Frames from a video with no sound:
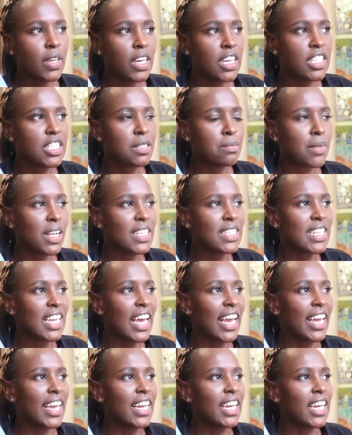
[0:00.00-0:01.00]
It smells
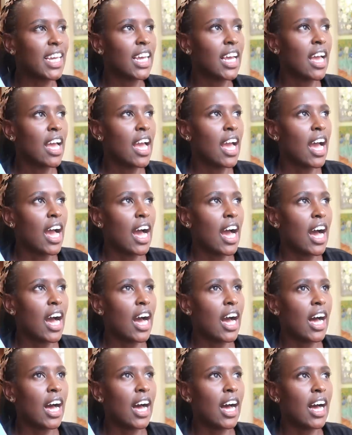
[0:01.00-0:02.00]
like
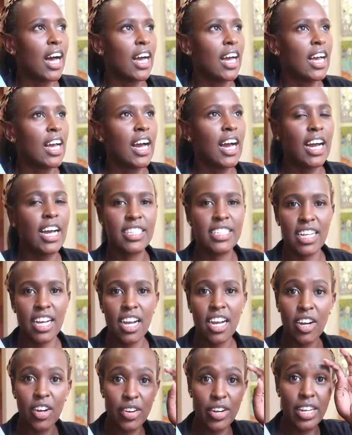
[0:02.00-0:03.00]
a
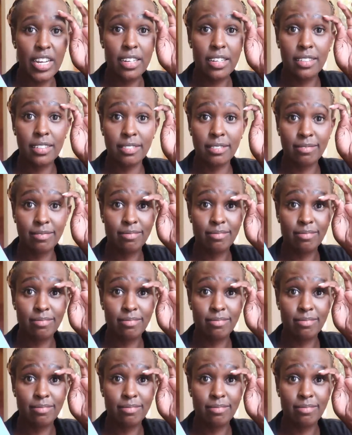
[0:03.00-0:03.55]
daiquiri,